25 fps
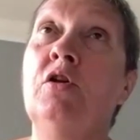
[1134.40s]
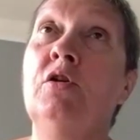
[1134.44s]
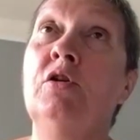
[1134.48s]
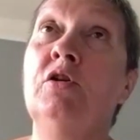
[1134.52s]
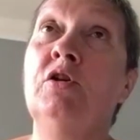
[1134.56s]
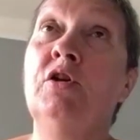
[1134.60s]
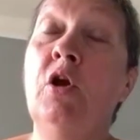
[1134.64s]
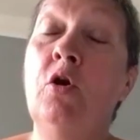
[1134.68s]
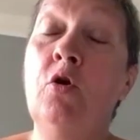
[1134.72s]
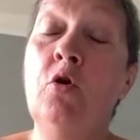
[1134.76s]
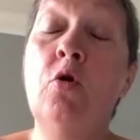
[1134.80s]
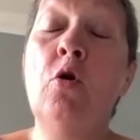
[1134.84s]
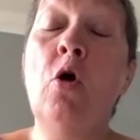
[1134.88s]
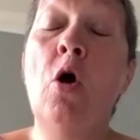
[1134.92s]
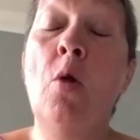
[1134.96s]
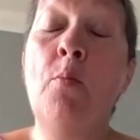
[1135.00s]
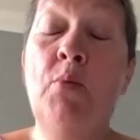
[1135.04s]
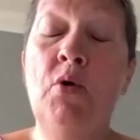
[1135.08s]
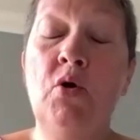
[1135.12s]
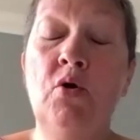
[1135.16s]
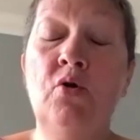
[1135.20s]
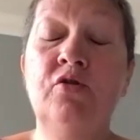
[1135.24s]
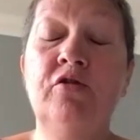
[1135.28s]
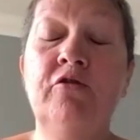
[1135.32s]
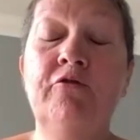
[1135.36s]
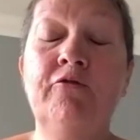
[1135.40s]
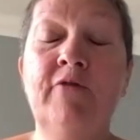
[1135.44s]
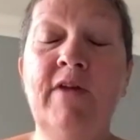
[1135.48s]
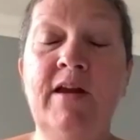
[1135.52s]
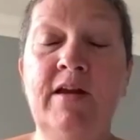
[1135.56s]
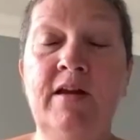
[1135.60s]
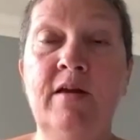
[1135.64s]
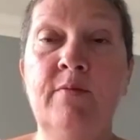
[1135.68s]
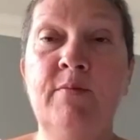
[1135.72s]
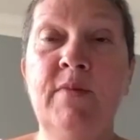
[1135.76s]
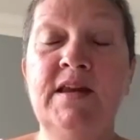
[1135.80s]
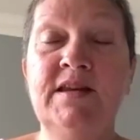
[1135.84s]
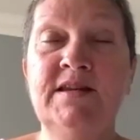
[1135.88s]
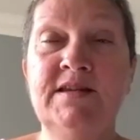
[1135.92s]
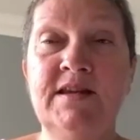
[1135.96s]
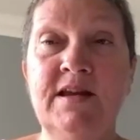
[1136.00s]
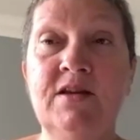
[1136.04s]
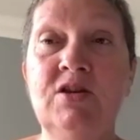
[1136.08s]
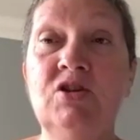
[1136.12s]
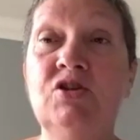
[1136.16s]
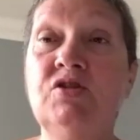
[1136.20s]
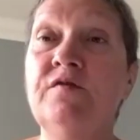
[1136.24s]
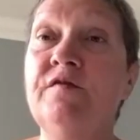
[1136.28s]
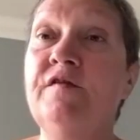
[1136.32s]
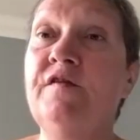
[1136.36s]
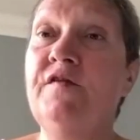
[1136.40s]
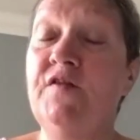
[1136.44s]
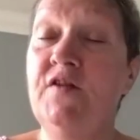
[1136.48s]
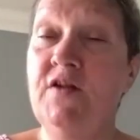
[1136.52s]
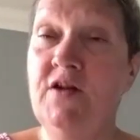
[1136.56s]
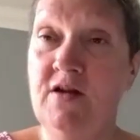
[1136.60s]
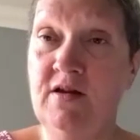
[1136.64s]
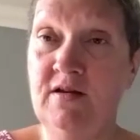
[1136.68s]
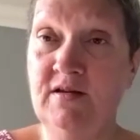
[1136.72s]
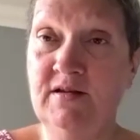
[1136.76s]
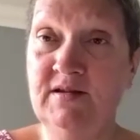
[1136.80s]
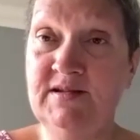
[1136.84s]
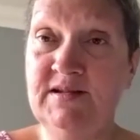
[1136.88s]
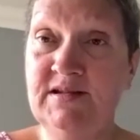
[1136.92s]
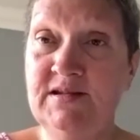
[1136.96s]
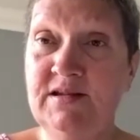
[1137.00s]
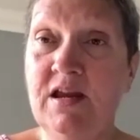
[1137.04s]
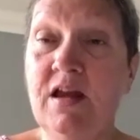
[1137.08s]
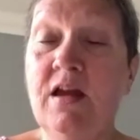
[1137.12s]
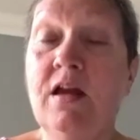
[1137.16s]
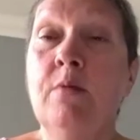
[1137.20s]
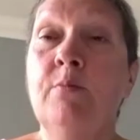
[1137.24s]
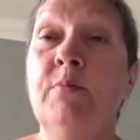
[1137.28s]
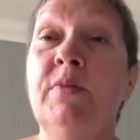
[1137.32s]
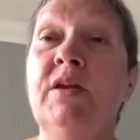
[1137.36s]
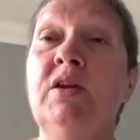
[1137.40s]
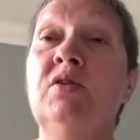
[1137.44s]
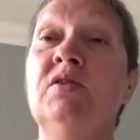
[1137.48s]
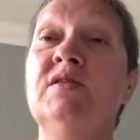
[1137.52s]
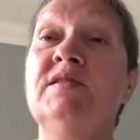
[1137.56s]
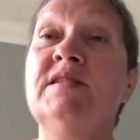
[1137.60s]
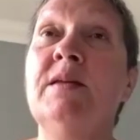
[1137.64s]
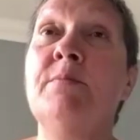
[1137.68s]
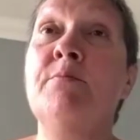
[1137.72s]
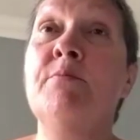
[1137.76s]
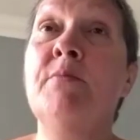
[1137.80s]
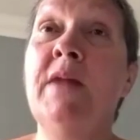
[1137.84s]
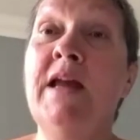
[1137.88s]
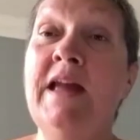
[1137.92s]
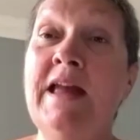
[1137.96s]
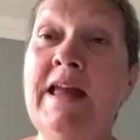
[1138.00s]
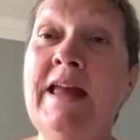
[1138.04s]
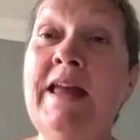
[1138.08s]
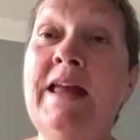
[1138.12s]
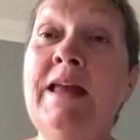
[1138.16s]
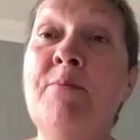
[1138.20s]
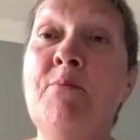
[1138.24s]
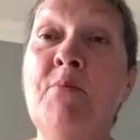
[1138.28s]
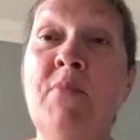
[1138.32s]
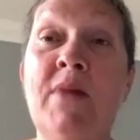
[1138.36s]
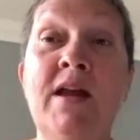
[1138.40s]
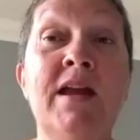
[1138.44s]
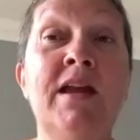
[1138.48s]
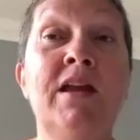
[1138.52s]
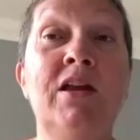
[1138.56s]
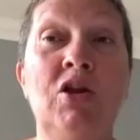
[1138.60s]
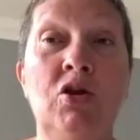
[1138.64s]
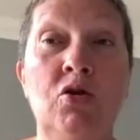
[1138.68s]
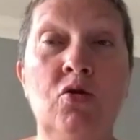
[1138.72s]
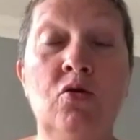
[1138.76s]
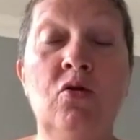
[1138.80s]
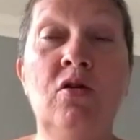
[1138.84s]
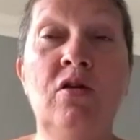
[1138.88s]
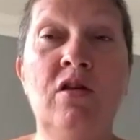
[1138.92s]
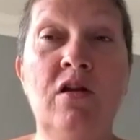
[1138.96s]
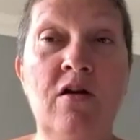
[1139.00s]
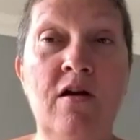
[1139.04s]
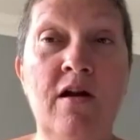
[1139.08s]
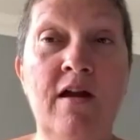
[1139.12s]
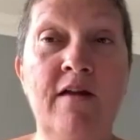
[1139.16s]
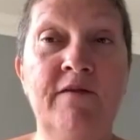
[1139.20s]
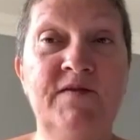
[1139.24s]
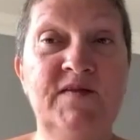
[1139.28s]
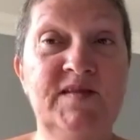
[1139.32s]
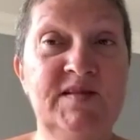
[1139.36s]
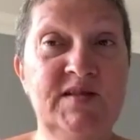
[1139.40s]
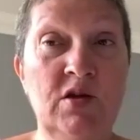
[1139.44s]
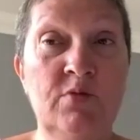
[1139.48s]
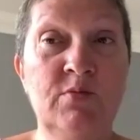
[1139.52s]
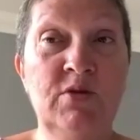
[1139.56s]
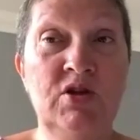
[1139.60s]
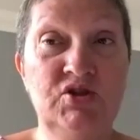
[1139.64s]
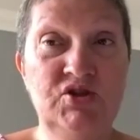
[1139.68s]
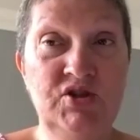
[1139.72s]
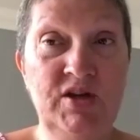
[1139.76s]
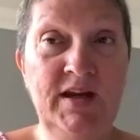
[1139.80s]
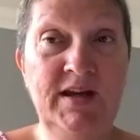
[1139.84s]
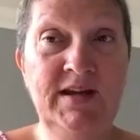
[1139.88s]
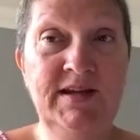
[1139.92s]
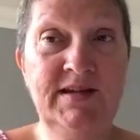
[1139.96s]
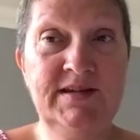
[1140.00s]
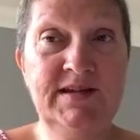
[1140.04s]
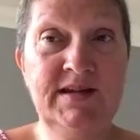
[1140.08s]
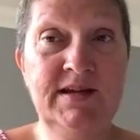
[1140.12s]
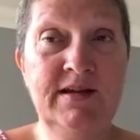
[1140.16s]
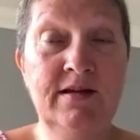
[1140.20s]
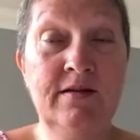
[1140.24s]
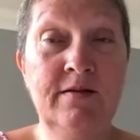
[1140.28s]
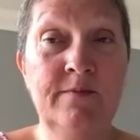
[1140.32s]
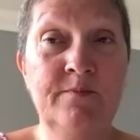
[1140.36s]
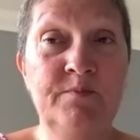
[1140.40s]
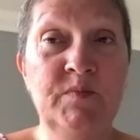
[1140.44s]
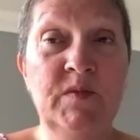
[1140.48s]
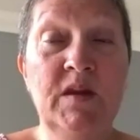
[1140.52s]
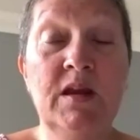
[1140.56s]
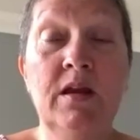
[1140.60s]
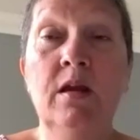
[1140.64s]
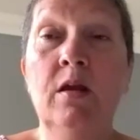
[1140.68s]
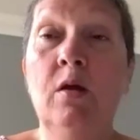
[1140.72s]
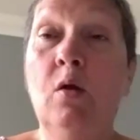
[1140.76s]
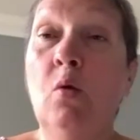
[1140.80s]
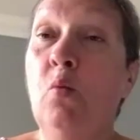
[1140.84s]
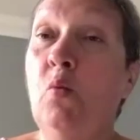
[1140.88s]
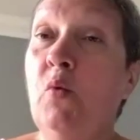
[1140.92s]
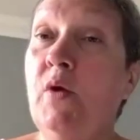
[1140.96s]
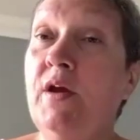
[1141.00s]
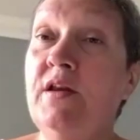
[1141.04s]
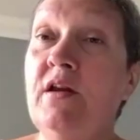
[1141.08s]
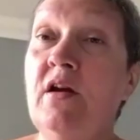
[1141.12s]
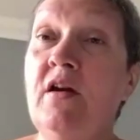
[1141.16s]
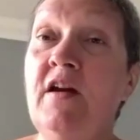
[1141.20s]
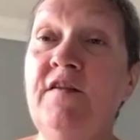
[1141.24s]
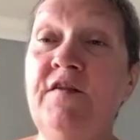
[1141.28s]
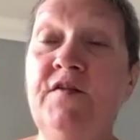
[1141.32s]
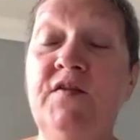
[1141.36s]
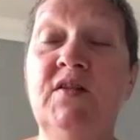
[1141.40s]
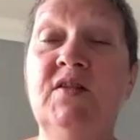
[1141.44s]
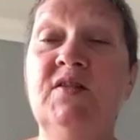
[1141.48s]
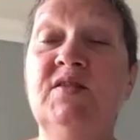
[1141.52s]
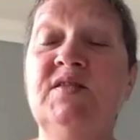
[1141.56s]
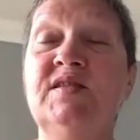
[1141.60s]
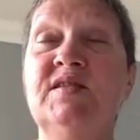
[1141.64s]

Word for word: go upon a recommendation first because it may make your life so much easier. When I first